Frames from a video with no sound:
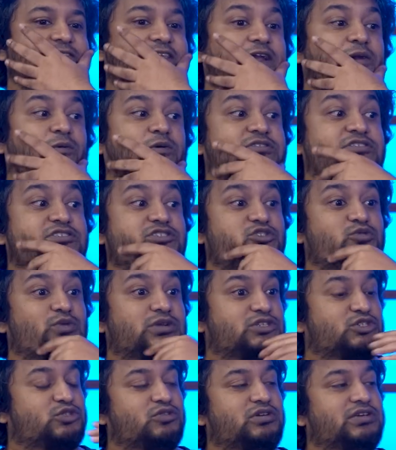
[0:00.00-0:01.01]
was the
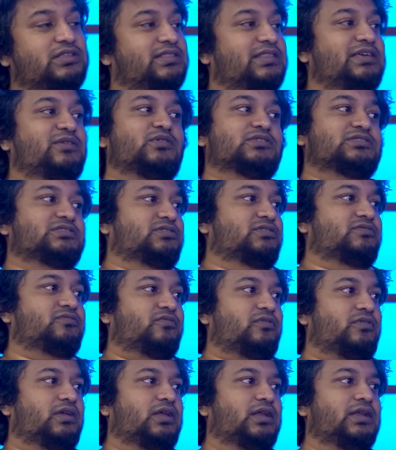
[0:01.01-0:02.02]
switch to Hindi was
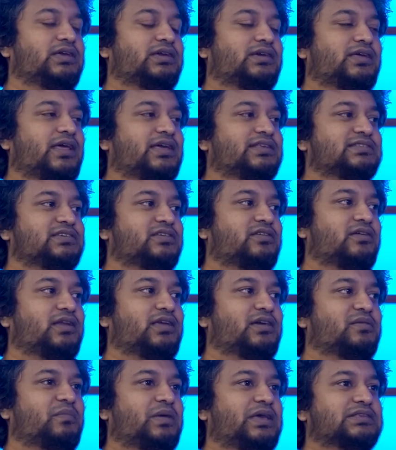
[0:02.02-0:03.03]
really crazy, really
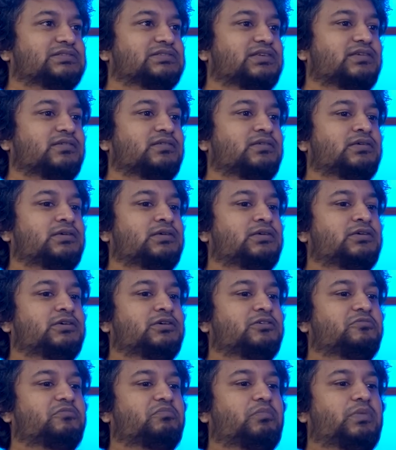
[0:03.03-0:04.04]
amazing.
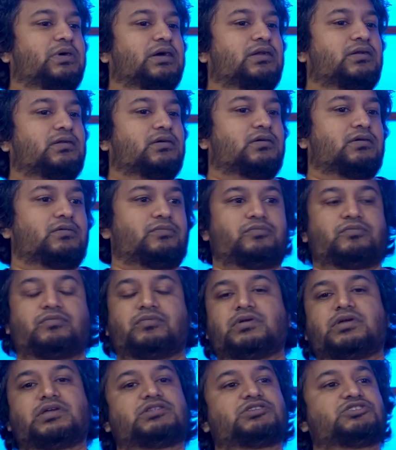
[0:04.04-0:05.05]
But
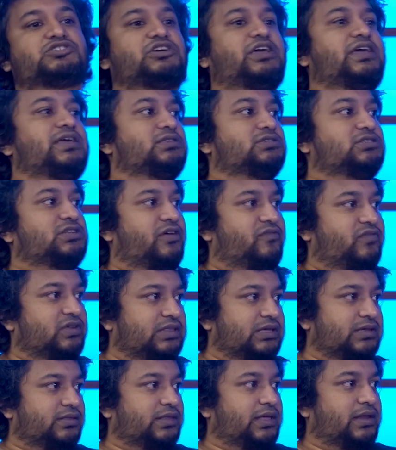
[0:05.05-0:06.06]
it changed
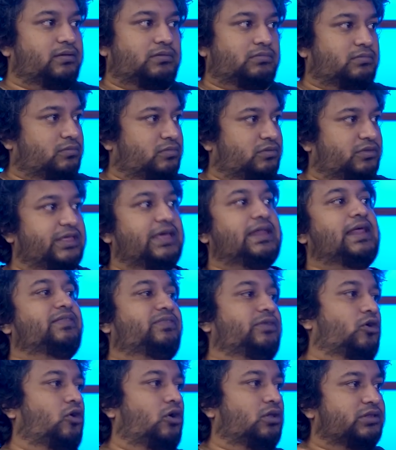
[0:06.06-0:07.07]
everything. Then I
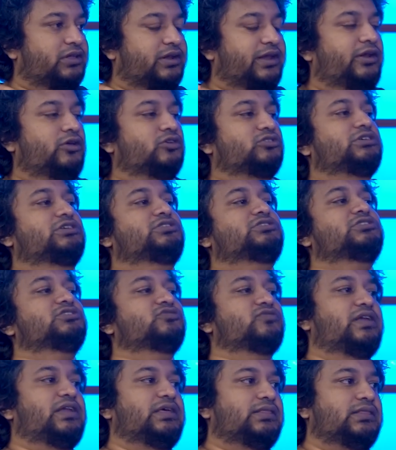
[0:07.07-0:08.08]
think all the radio stations
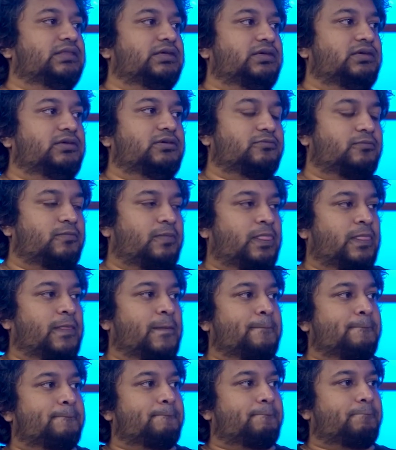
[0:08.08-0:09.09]
went Hindi.
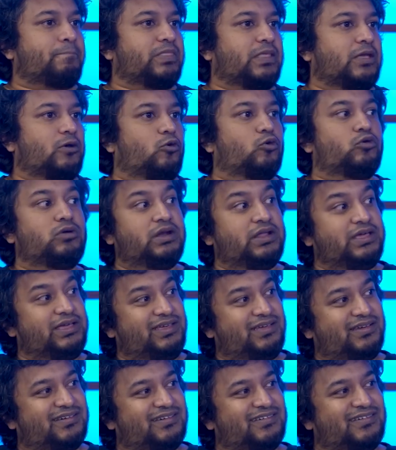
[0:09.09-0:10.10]

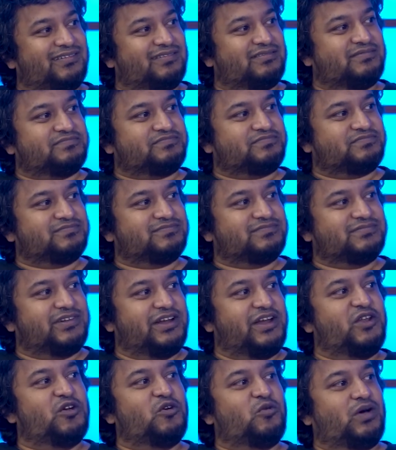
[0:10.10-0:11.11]
Only
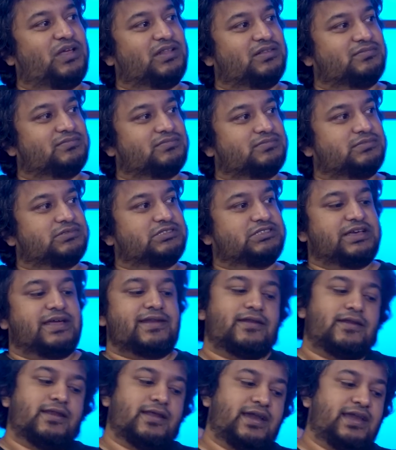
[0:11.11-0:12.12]
Radio 1 said,
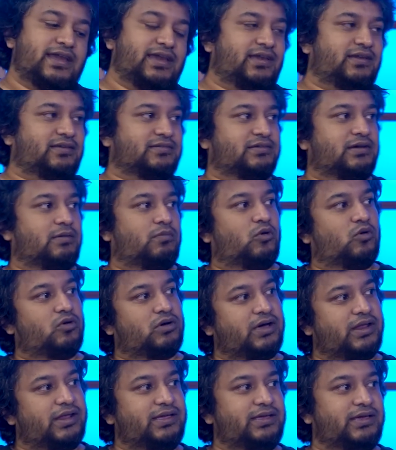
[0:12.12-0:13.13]
nahi, hum log
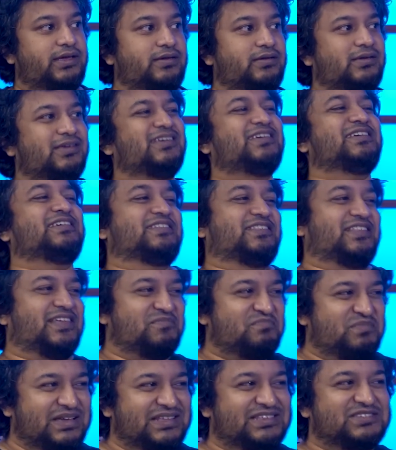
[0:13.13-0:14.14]
karenge. Then
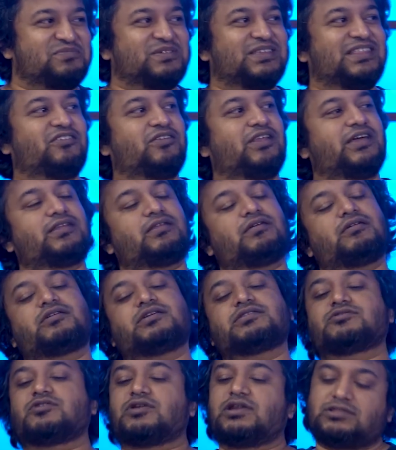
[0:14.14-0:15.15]
beach mein they were like, no,
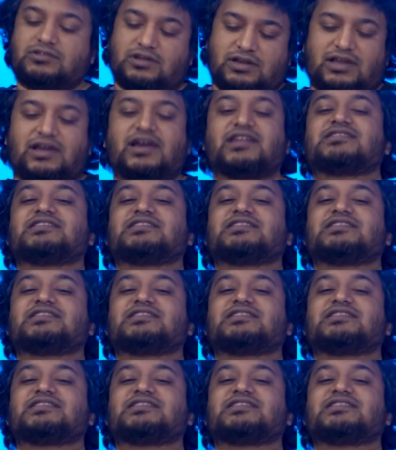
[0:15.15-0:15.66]
thoda karte